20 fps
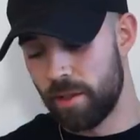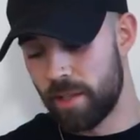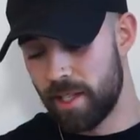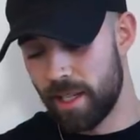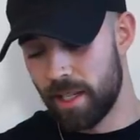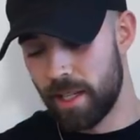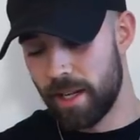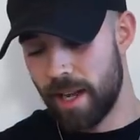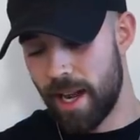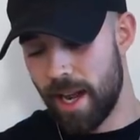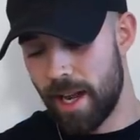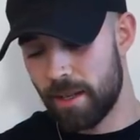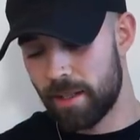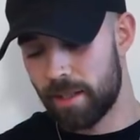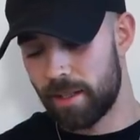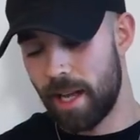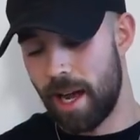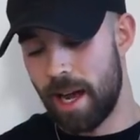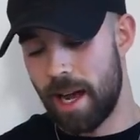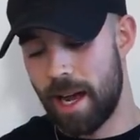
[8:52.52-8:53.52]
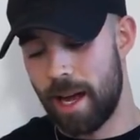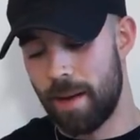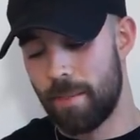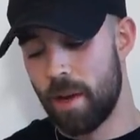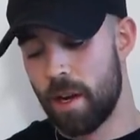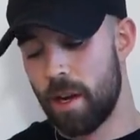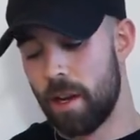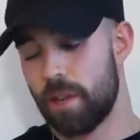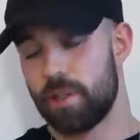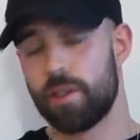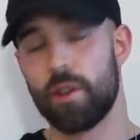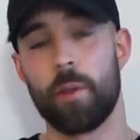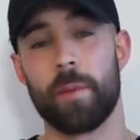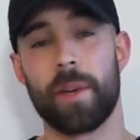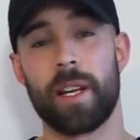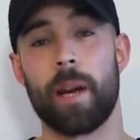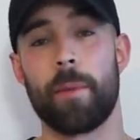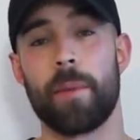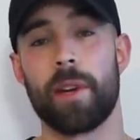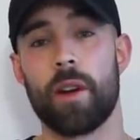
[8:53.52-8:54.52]
New Zealand next? So I'll
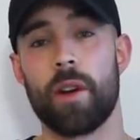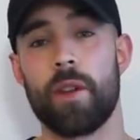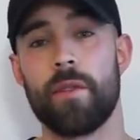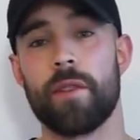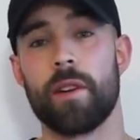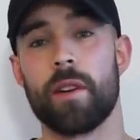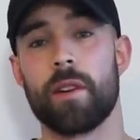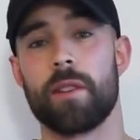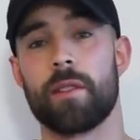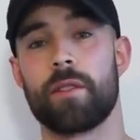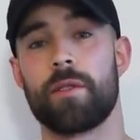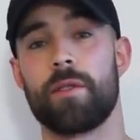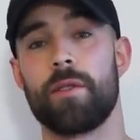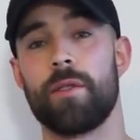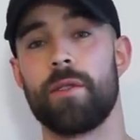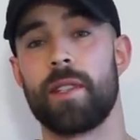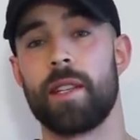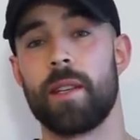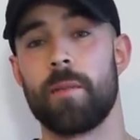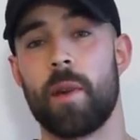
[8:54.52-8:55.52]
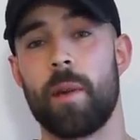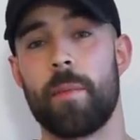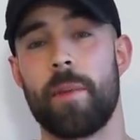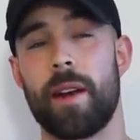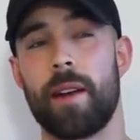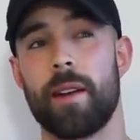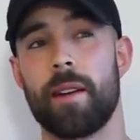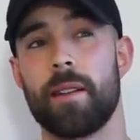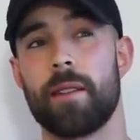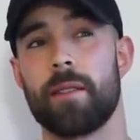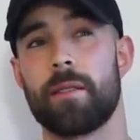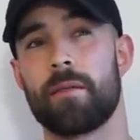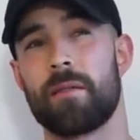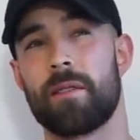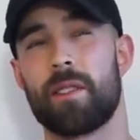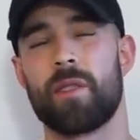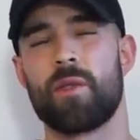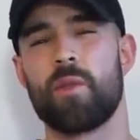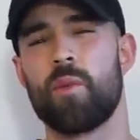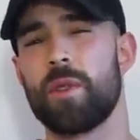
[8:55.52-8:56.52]
be coming over to see my parents
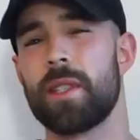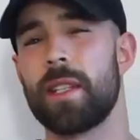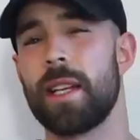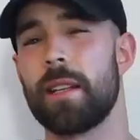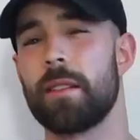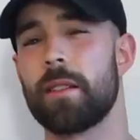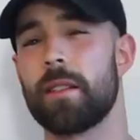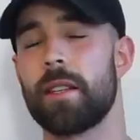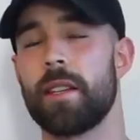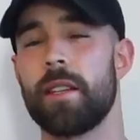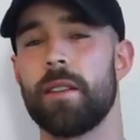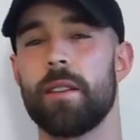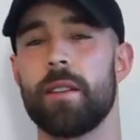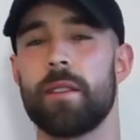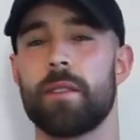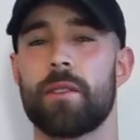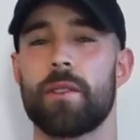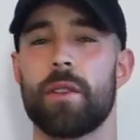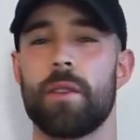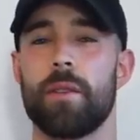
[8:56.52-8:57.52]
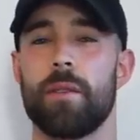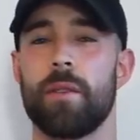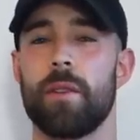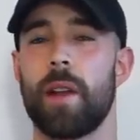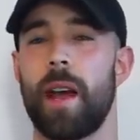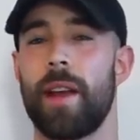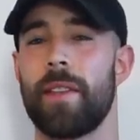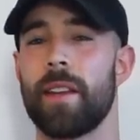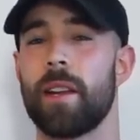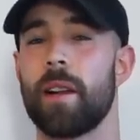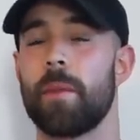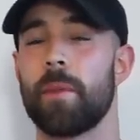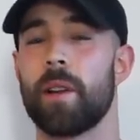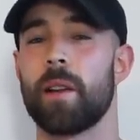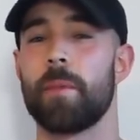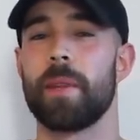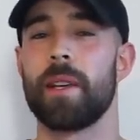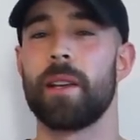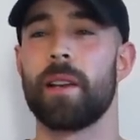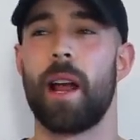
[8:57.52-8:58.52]
towards the end of the year. So I think I'm
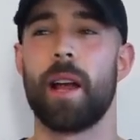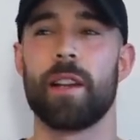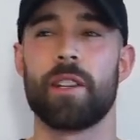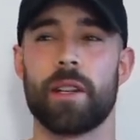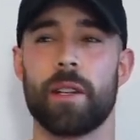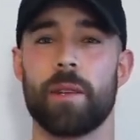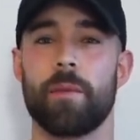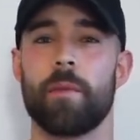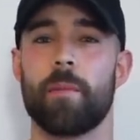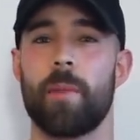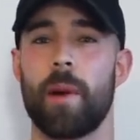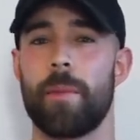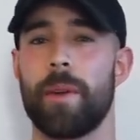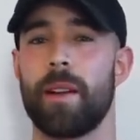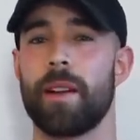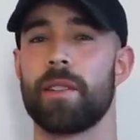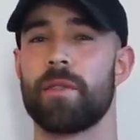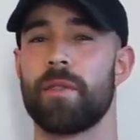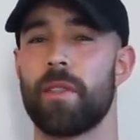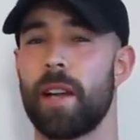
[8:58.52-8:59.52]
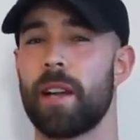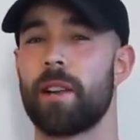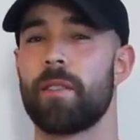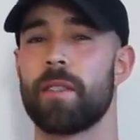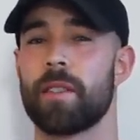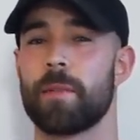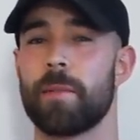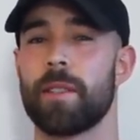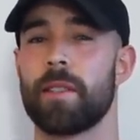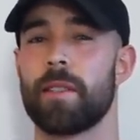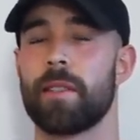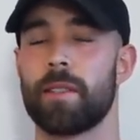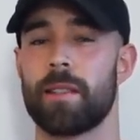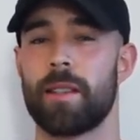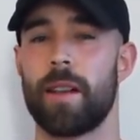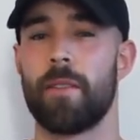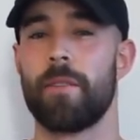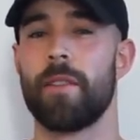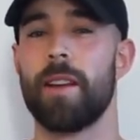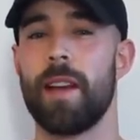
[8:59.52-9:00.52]
gonna be like chilling with my parents for like Christmas and
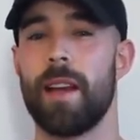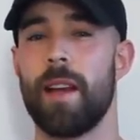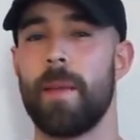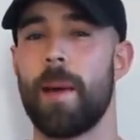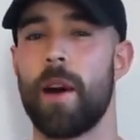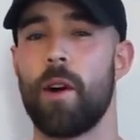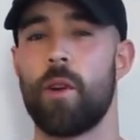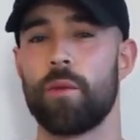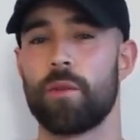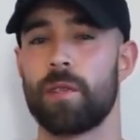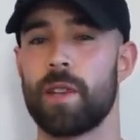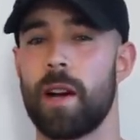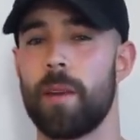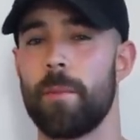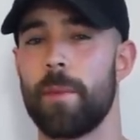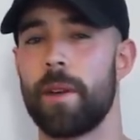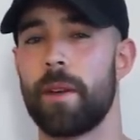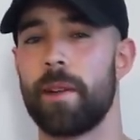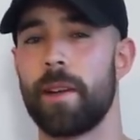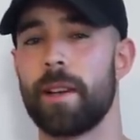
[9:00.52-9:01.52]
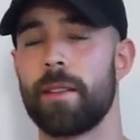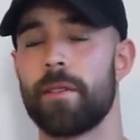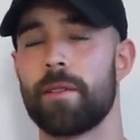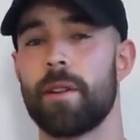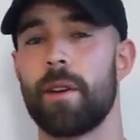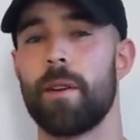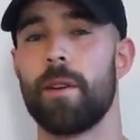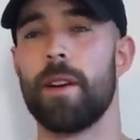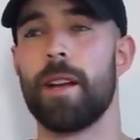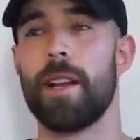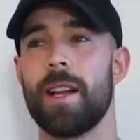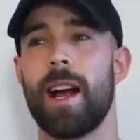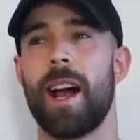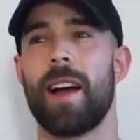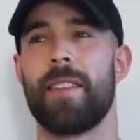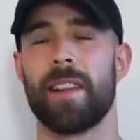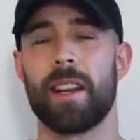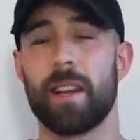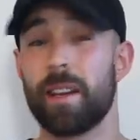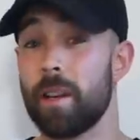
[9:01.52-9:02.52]
stuff, that whole time period. So
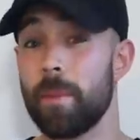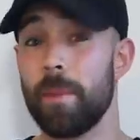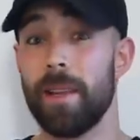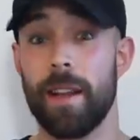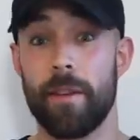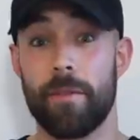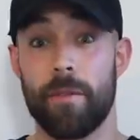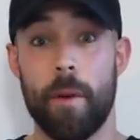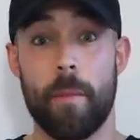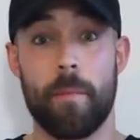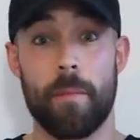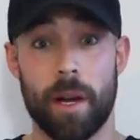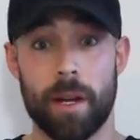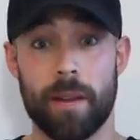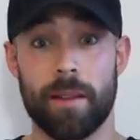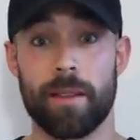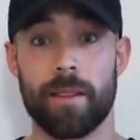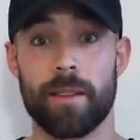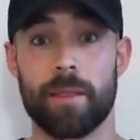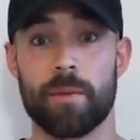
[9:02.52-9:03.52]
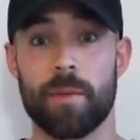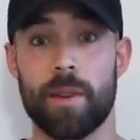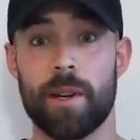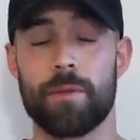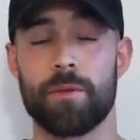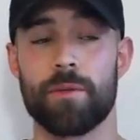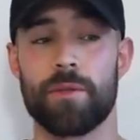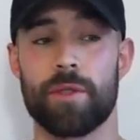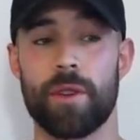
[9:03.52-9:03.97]
I think I'm gonna be there for a month as well.